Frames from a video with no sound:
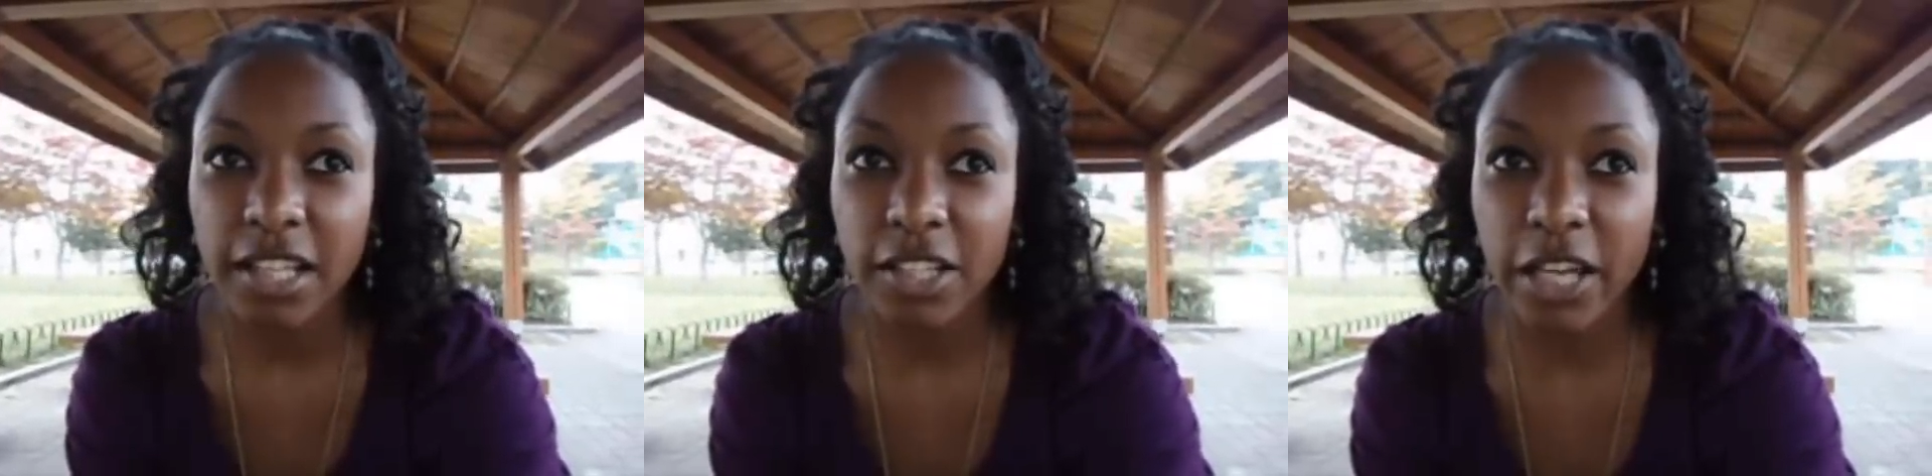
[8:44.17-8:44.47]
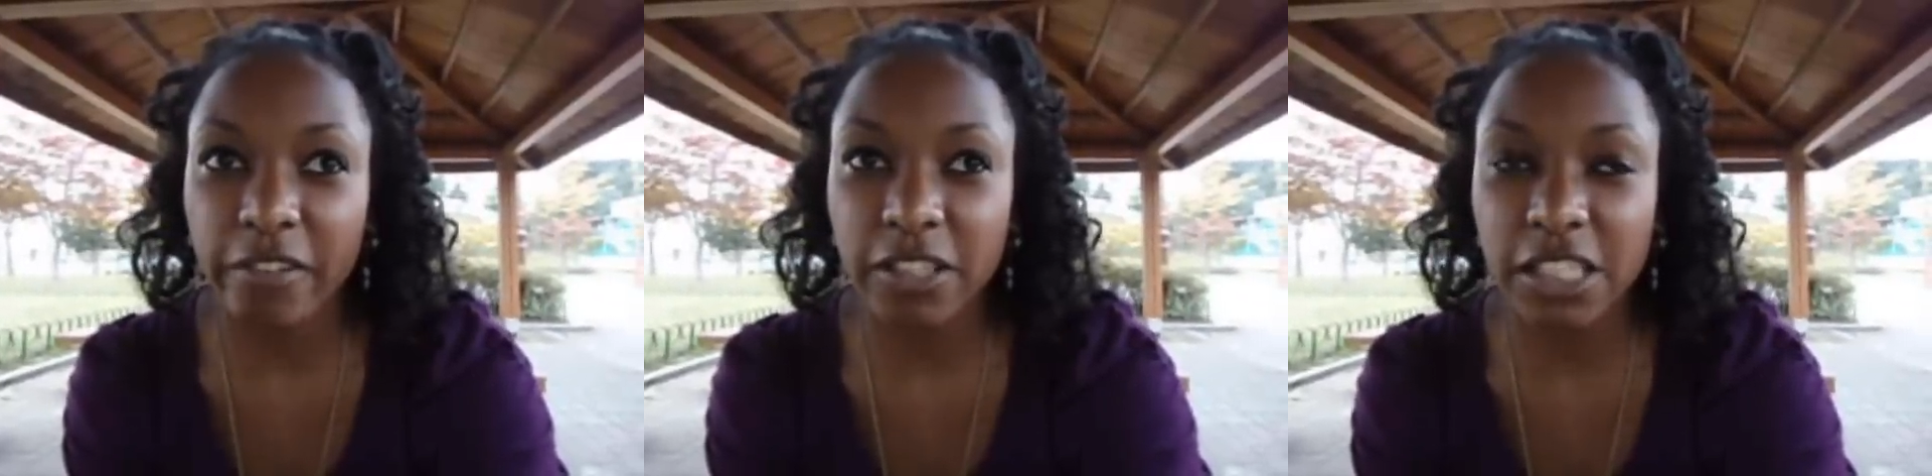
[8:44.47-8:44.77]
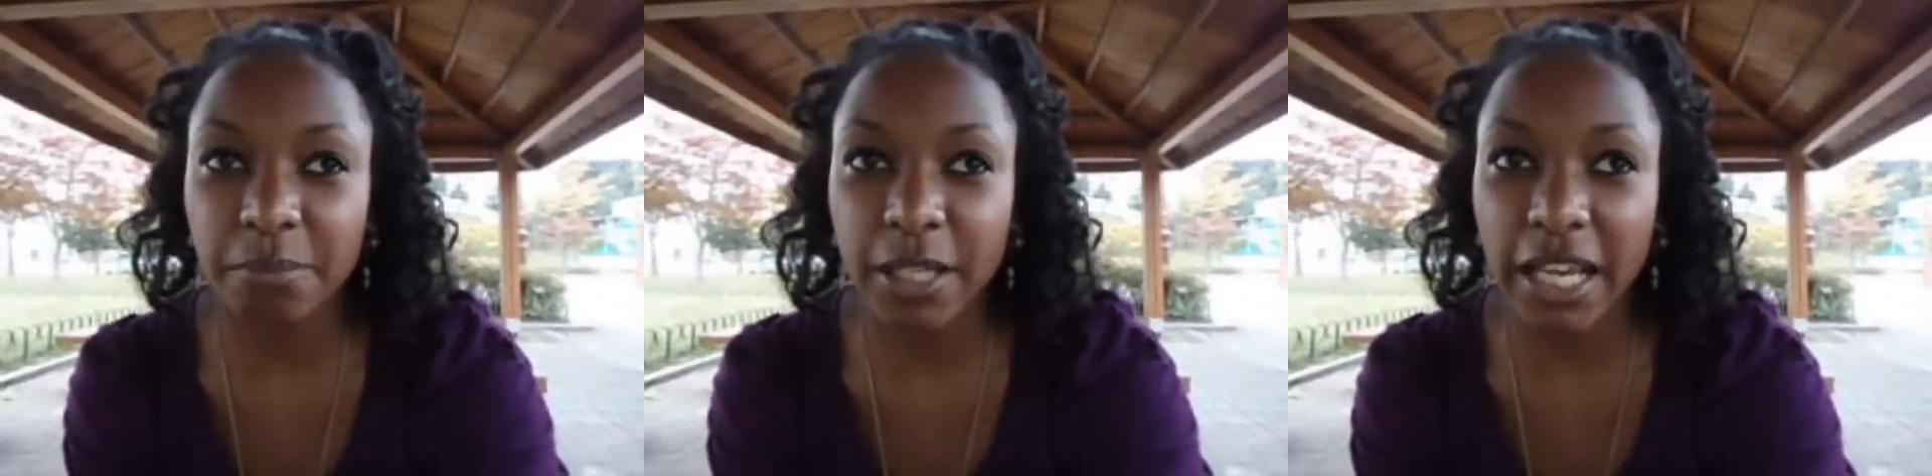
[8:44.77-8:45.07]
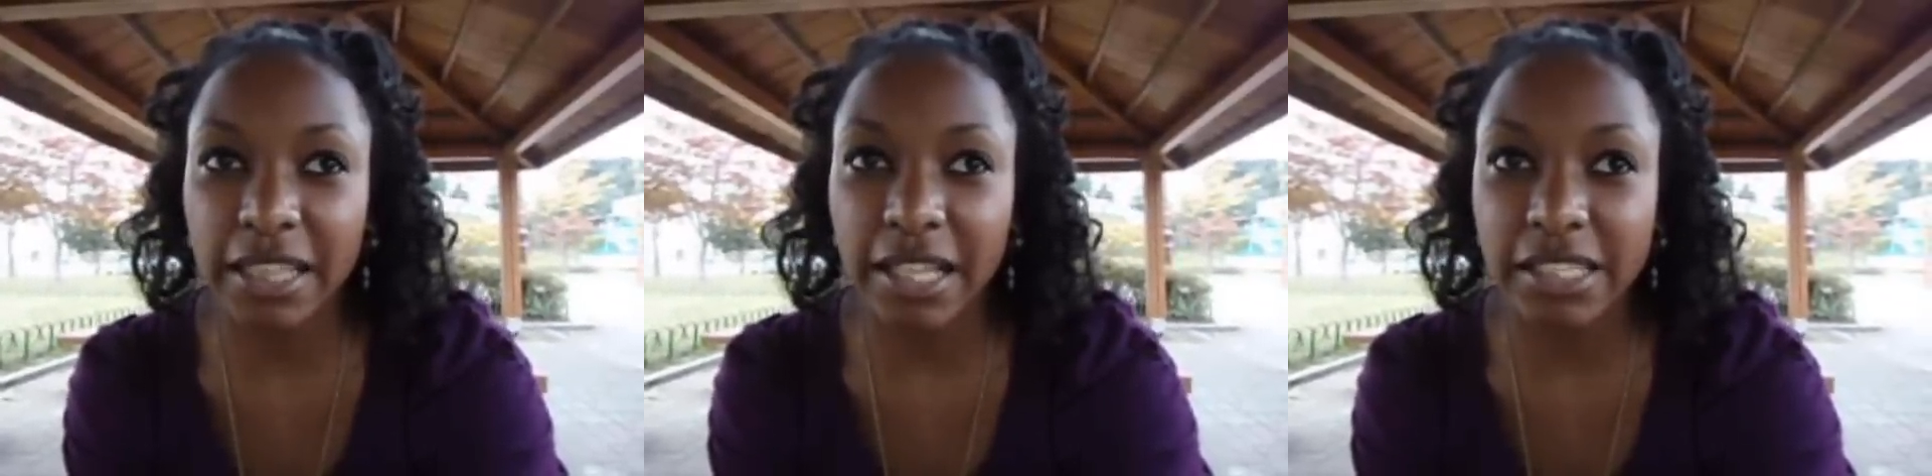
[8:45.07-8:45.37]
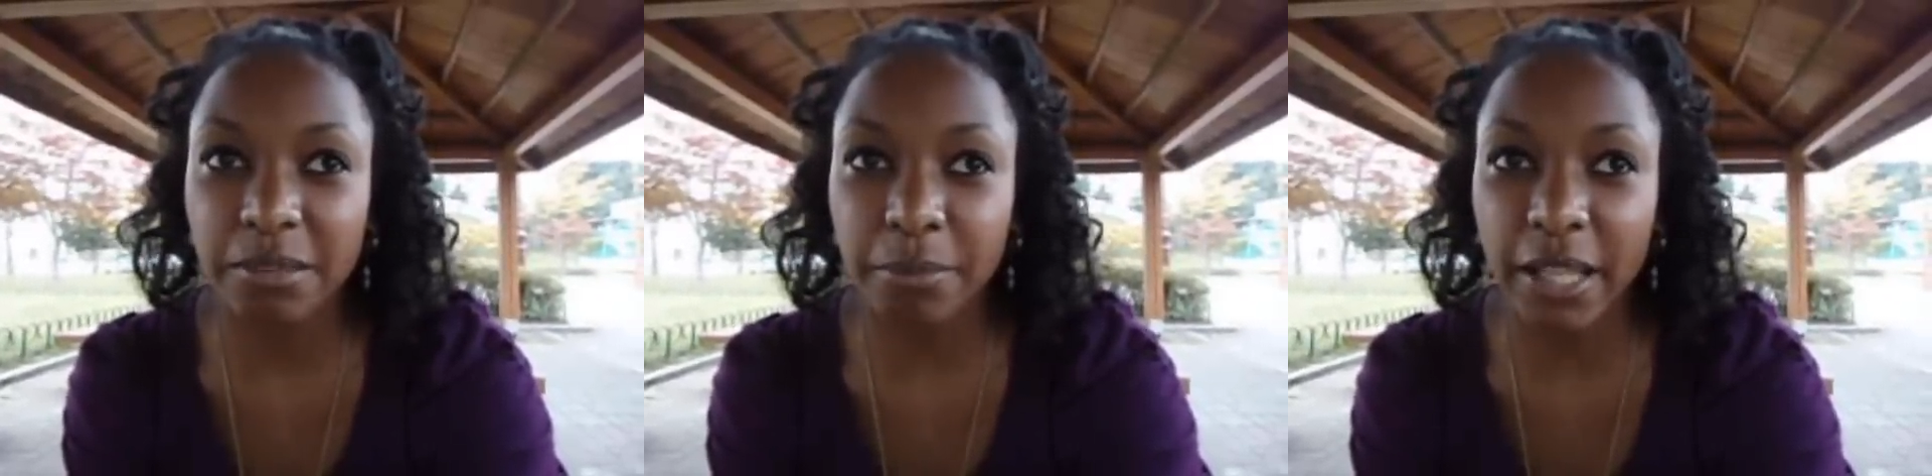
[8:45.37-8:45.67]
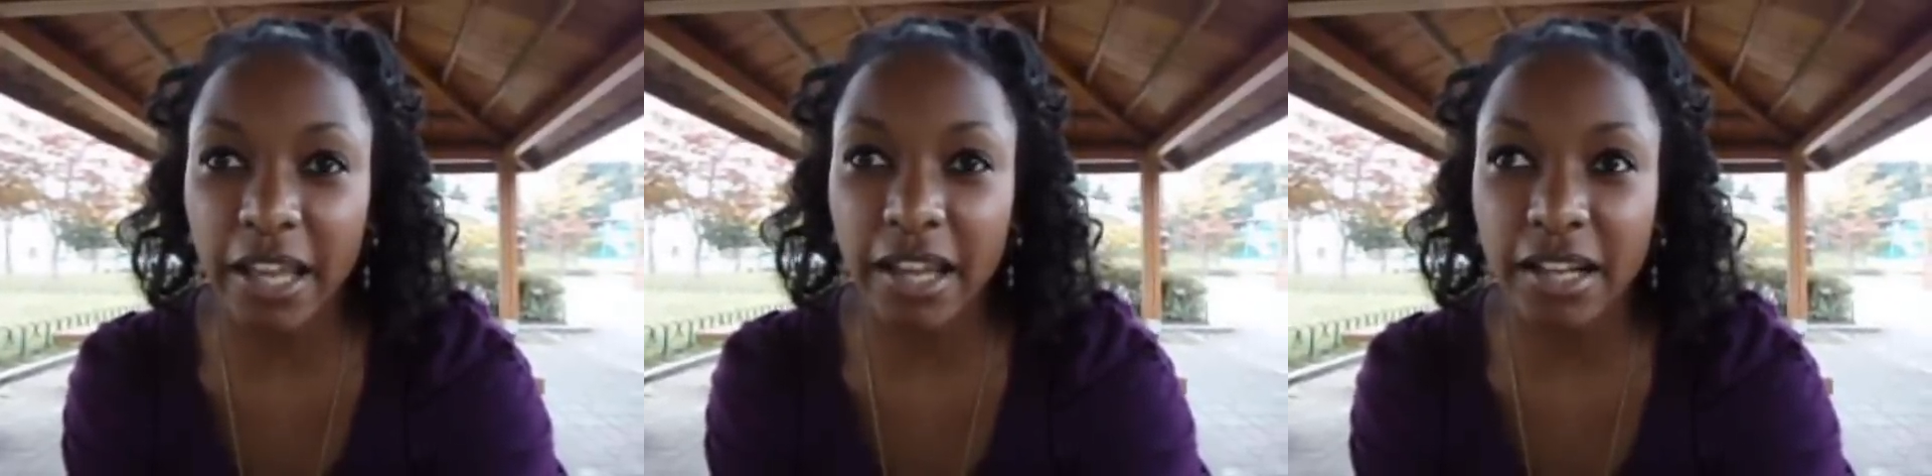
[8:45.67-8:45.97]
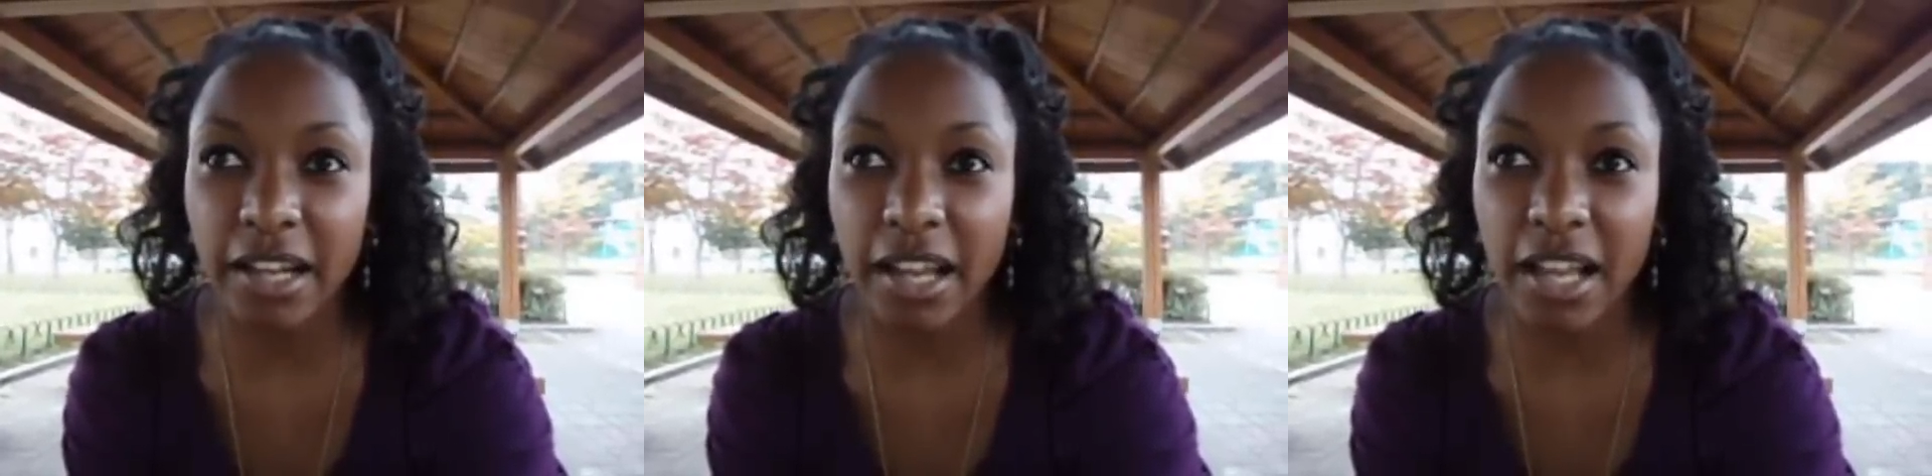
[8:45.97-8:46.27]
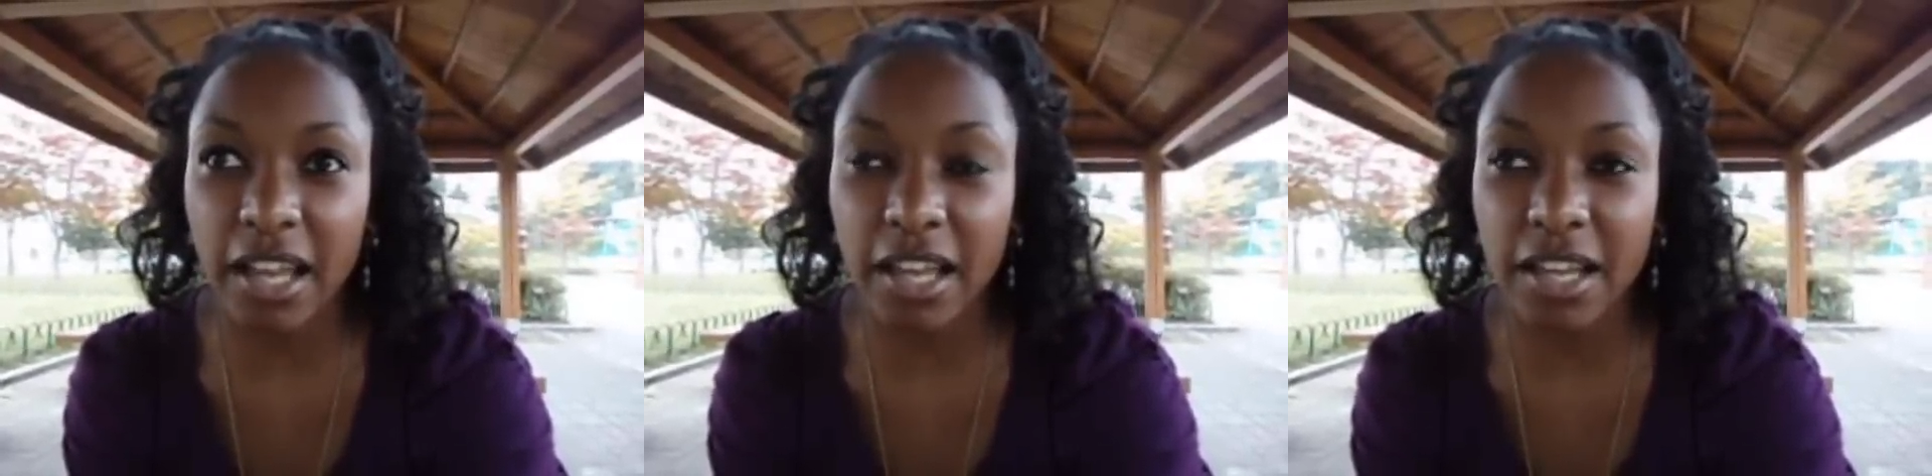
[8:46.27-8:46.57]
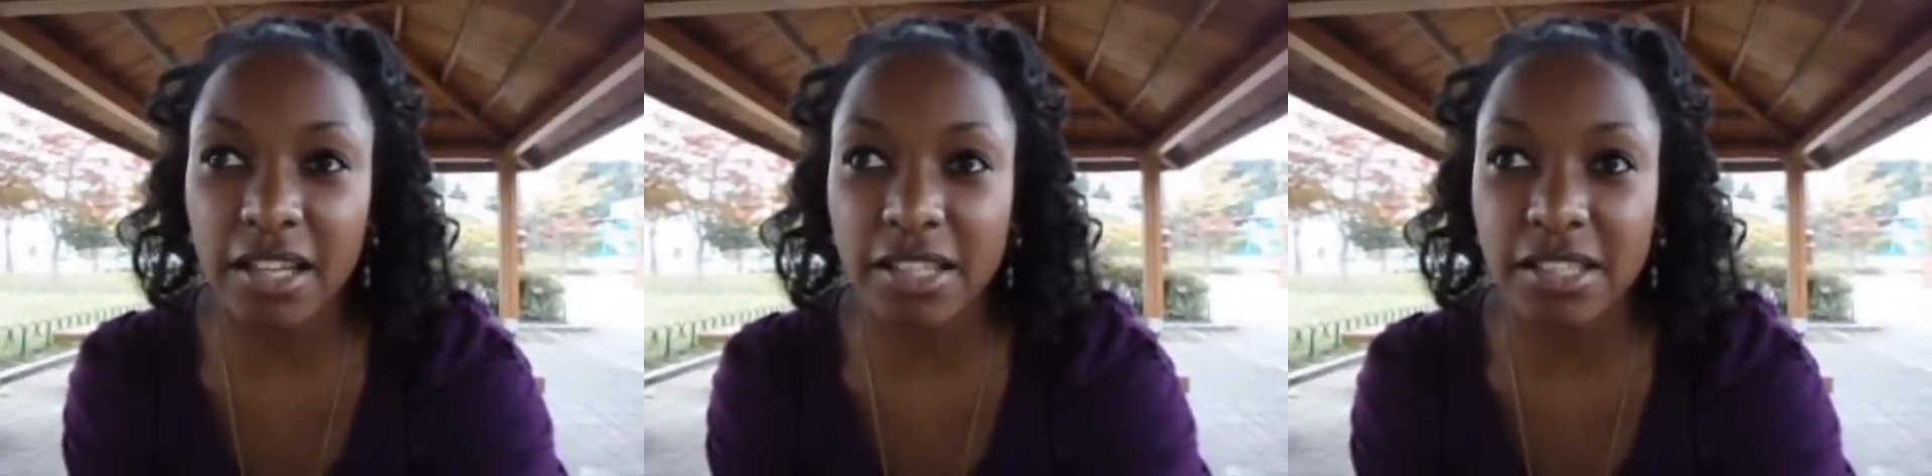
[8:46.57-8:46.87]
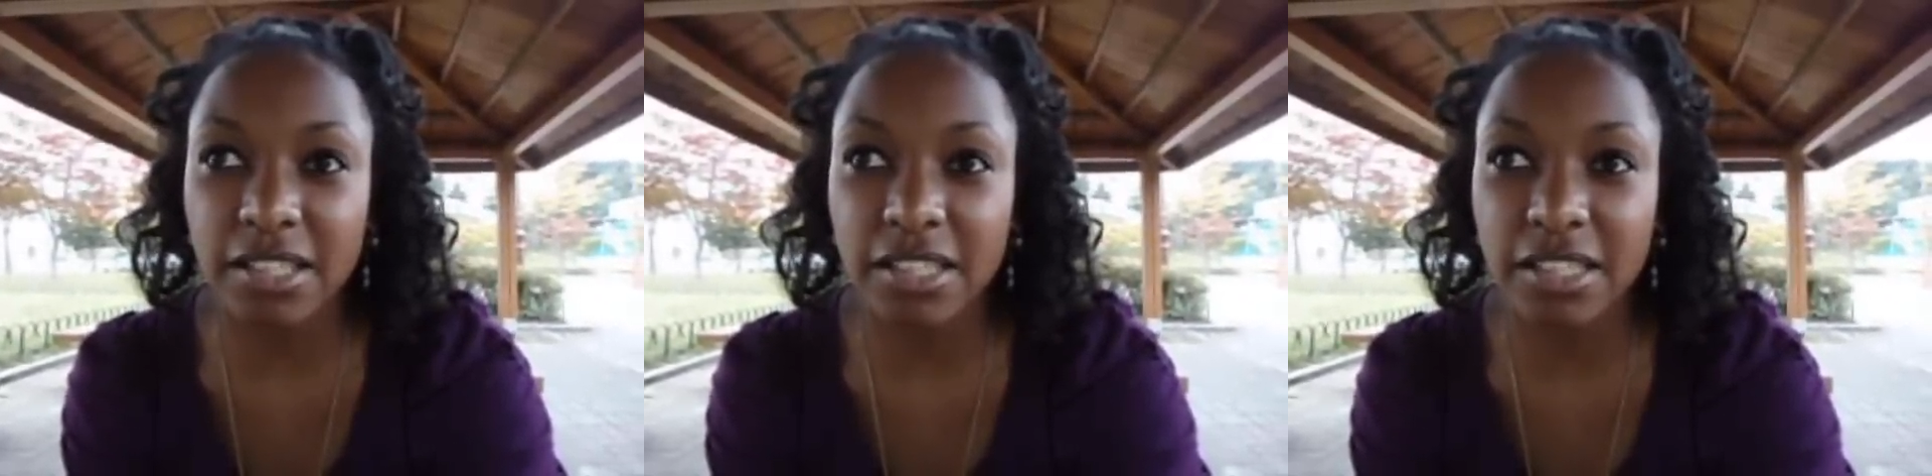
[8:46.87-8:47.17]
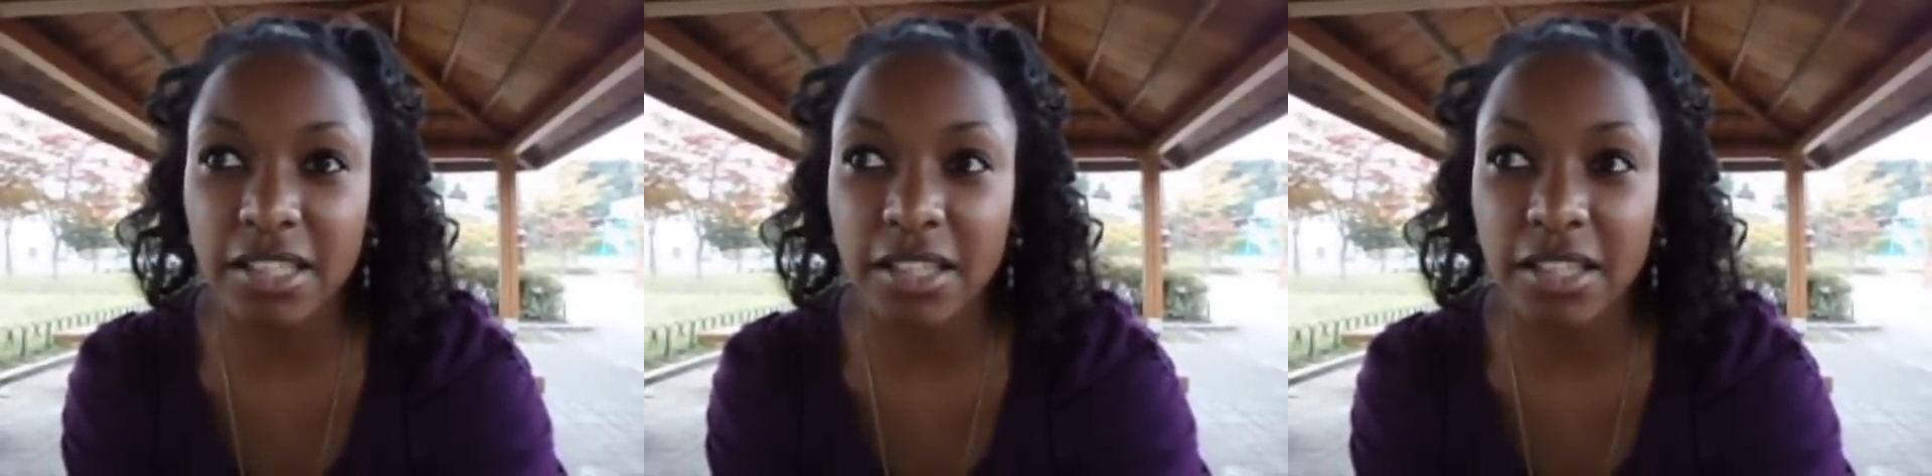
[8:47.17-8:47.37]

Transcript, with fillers: You have to submit a lesson plan and